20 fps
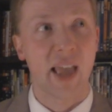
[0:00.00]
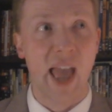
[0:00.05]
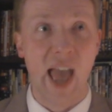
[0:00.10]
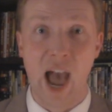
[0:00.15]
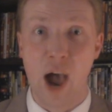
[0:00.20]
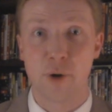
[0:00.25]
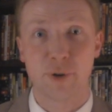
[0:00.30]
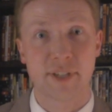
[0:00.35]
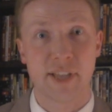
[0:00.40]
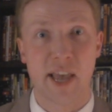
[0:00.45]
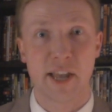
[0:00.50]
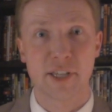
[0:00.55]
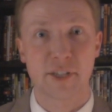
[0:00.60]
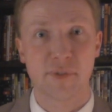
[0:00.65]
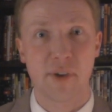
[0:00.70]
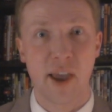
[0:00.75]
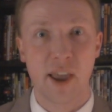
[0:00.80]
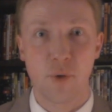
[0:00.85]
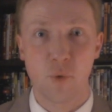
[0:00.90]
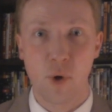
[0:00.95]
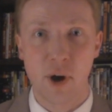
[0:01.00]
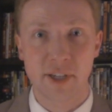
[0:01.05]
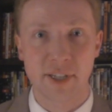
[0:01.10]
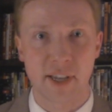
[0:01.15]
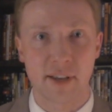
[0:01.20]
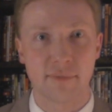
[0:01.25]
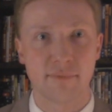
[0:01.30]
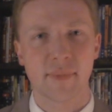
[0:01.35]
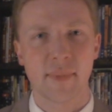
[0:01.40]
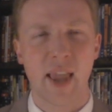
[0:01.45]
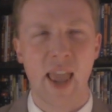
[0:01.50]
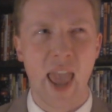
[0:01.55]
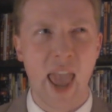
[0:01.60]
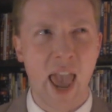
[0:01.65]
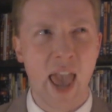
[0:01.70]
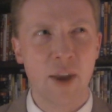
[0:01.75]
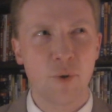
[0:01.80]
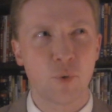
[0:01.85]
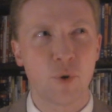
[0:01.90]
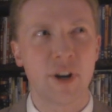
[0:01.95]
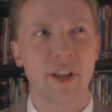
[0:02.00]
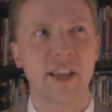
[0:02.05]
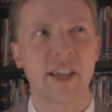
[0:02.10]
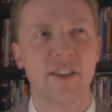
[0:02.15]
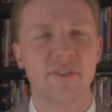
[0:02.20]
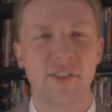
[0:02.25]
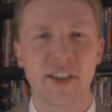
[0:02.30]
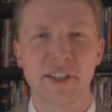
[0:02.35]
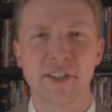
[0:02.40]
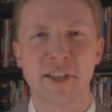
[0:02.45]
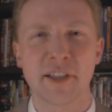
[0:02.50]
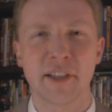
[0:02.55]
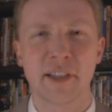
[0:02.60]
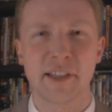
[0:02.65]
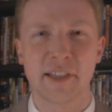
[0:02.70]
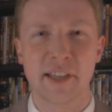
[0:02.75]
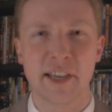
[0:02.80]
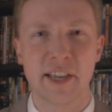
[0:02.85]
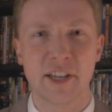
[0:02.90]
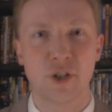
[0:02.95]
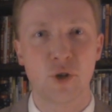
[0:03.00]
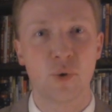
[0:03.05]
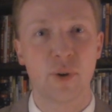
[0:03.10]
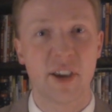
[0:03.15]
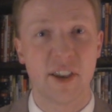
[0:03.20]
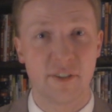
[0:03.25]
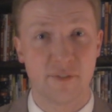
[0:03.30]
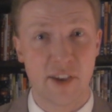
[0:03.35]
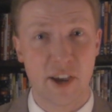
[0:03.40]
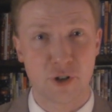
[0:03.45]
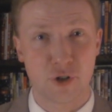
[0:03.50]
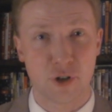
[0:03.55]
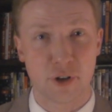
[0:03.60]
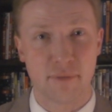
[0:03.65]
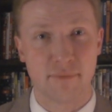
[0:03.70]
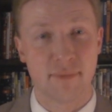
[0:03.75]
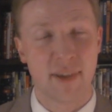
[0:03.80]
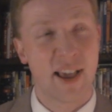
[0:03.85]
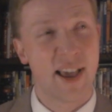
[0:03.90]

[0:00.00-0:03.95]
How satisfying was it? And would it convincingly lead to a conviction?